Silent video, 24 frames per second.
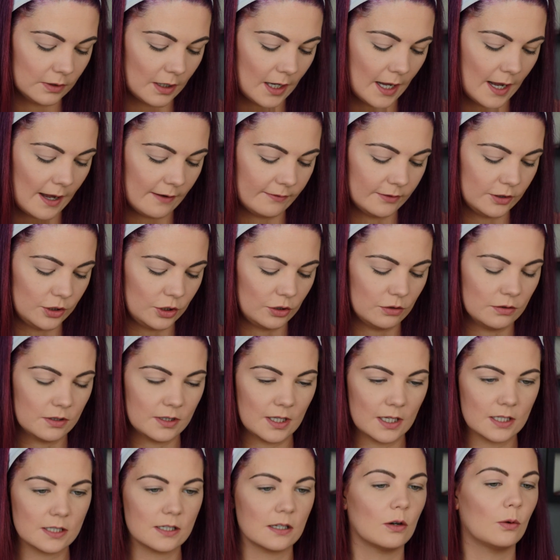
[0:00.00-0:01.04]
I haven't used
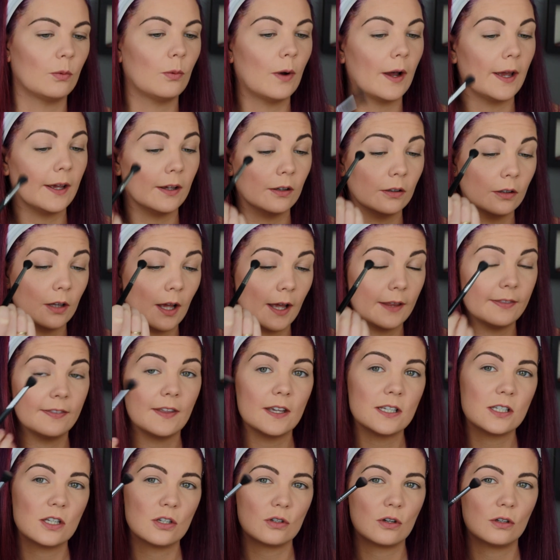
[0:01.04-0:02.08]
this in a while, and
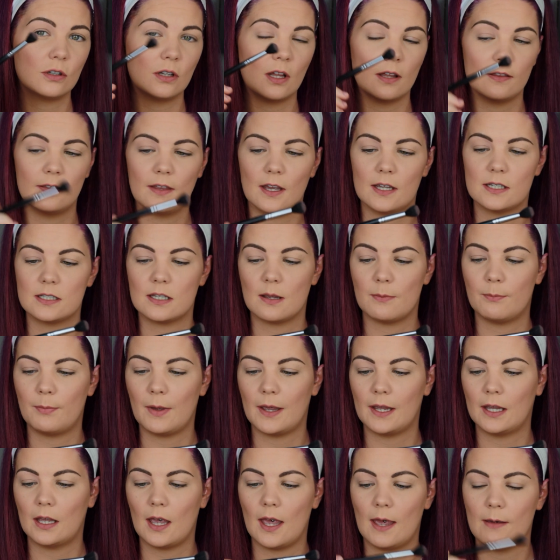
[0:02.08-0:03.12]
this is on this
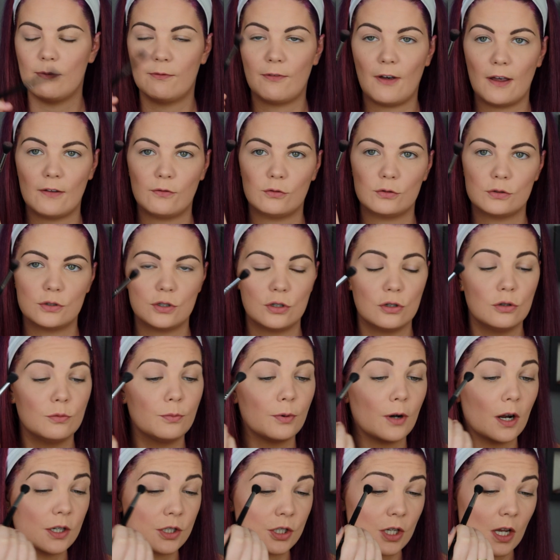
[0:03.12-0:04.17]
big M502
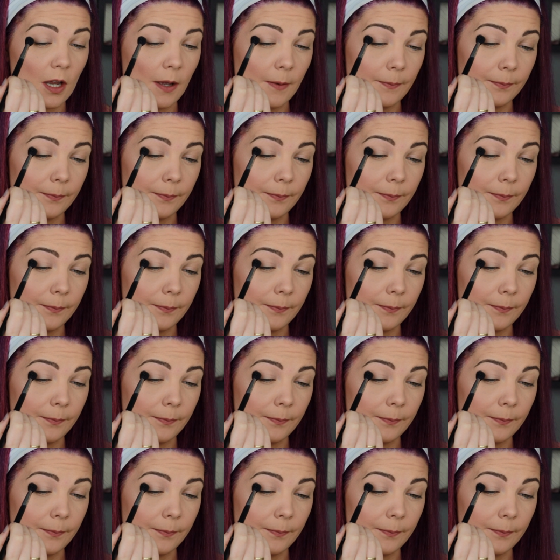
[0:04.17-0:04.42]
brush.